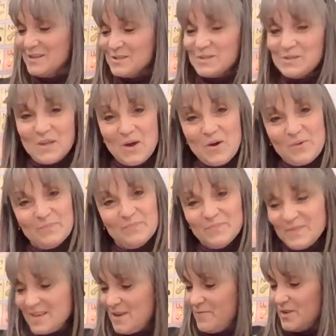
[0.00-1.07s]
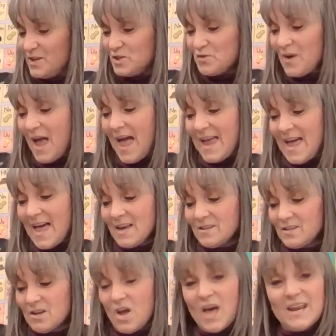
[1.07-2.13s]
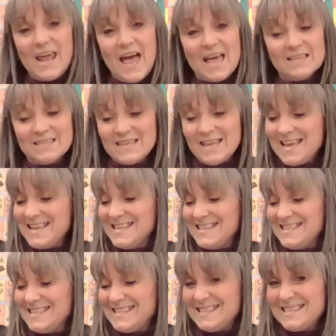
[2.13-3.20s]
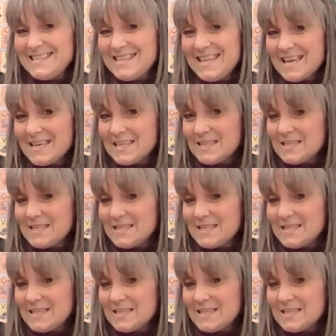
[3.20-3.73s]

So give it a try. A hexagon has 6